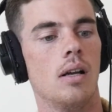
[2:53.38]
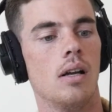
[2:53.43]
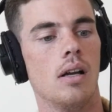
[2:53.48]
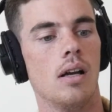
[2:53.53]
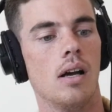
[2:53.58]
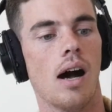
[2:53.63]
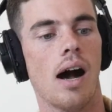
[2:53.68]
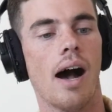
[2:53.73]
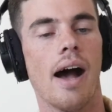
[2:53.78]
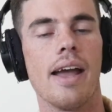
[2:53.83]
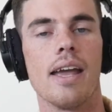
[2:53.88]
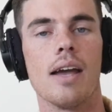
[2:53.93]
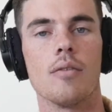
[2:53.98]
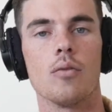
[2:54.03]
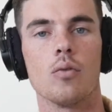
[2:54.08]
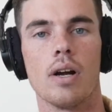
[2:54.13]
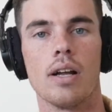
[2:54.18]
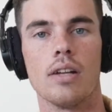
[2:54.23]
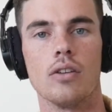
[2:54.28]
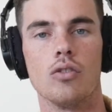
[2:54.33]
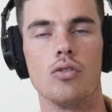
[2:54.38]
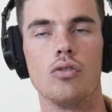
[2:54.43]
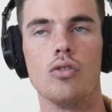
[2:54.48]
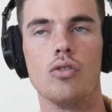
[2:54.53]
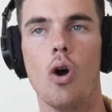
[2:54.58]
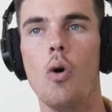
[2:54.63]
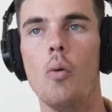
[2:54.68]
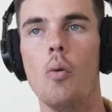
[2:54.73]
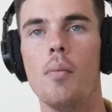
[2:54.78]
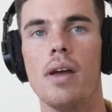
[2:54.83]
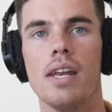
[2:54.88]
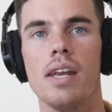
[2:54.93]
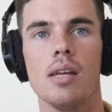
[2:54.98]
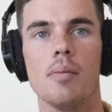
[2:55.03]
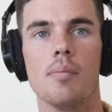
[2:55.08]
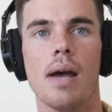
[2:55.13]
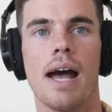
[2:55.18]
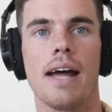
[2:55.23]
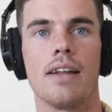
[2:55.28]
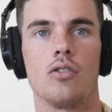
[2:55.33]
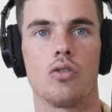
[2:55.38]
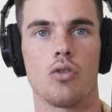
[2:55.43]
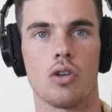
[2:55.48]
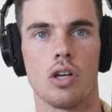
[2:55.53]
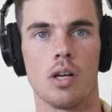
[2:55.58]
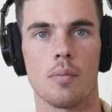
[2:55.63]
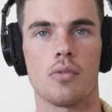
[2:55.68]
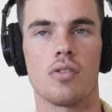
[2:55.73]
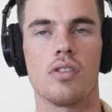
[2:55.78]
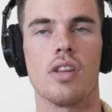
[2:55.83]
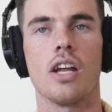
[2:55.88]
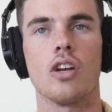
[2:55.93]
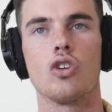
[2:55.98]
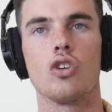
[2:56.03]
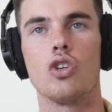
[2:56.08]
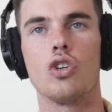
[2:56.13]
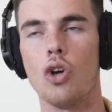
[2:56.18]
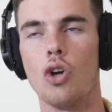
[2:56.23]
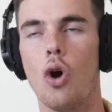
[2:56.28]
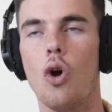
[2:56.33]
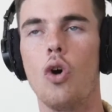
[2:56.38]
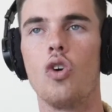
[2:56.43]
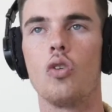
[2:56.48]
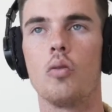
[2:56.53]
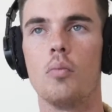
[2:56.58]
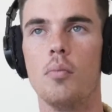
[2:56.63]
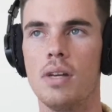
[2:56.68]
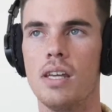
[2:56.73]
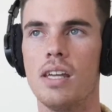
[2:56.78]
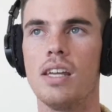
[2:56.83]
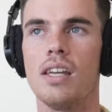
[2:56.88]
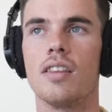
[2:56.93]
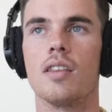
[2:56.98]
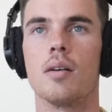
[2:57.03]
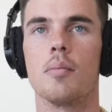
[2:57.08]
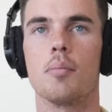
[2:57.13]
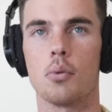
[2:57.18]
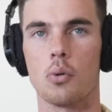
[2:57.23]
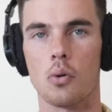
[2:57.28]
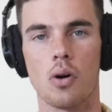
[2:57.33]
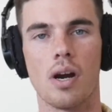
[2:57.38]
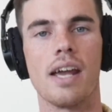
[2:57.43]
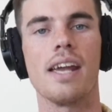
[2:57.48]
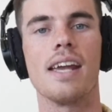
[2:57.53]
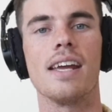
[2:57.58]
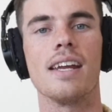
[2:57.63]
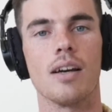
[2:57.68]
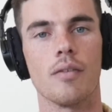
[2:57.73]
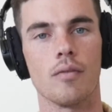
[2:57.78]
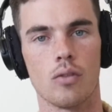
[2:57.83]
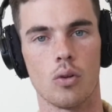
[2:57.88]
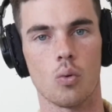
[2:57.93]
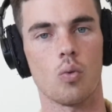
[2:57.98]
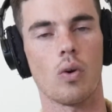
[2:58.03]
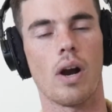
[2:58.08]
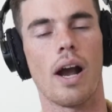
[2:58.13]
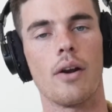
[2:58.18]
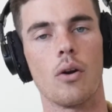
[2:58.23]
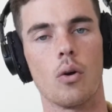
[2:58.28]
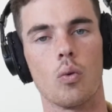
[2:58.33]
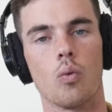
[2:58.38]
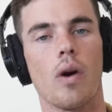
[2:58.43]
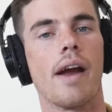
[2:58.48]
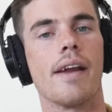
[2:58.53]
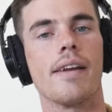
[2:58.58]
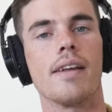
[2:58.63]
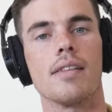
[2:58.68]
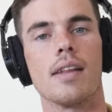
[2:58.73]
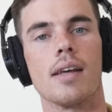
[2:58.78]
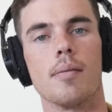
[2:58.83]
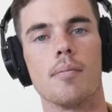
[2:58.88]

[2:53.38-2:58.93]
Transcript: I have read so many bad scripts that showed me the brain of the writer writing them.